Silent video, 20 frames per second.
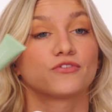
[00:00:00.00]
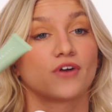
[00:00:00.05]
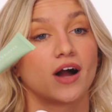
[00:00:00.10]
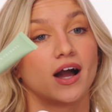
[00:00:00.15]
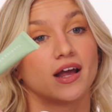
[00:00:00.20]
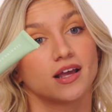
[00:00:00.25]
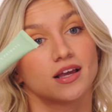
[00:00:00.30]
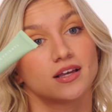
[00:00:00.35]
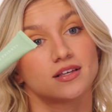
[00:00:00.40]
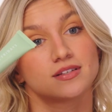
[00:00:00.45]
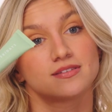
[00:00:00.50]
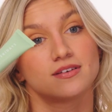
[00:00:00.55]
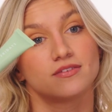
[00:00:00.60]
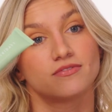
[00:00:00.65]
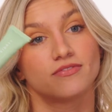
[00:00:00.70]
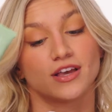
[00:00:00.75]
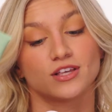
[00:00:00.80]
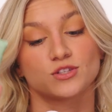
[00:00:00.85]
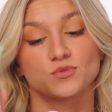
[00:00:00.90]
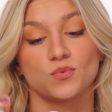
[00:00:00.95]
Fridays
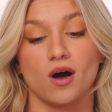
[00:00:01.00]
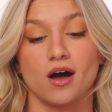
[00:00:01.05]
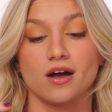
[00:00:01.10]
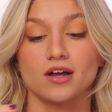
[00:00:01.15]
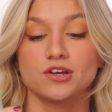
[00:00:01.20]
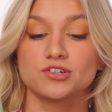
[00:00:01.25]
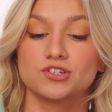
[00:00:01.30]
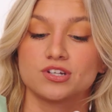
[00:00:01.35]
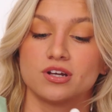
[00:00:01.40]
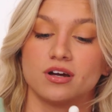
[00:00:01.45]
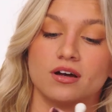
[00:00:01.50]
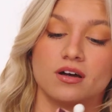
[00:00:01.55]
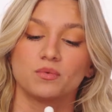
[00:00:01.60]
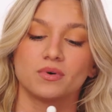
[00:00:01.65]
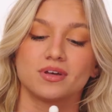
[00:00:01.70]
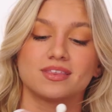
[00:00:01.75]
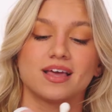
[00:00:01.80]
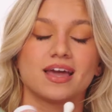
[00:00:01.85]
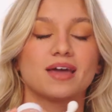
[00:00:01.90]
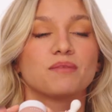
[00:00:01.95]
face wash,
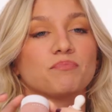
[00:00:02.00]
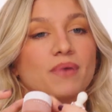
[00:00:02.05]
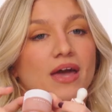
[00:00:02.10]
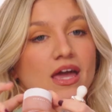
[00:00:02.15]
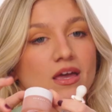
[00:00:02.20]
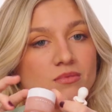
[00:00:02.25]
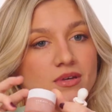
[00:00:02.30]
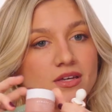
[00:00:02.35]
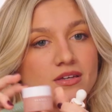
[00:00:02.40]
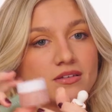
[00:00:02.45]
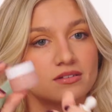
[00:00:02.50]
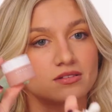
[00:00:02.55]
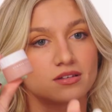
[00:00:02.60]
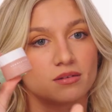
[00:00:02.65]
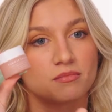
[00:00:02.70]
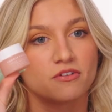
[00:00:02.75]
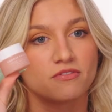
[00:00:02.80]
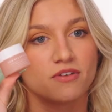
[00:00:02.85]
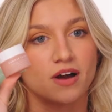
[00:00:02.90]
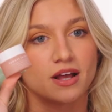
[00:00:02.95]
with a baby
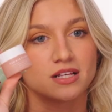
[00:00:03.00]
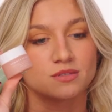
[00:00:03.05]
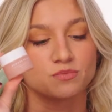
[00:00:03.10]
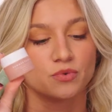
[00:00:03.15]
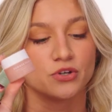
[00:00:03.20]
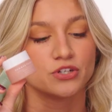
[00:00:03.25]
Summer Fridays